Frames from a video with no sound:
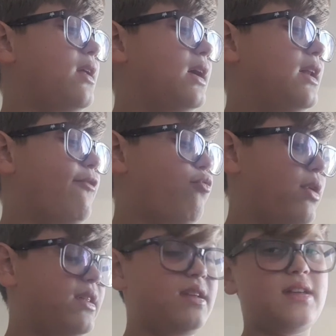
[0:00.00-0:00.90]
I live
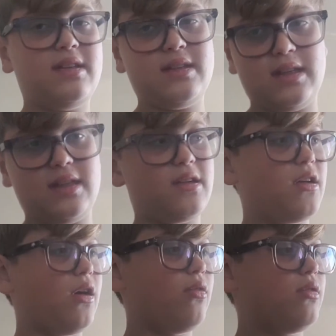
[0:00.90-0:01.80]
with, here you
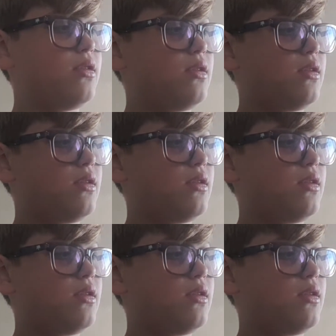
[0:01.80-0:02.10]
go.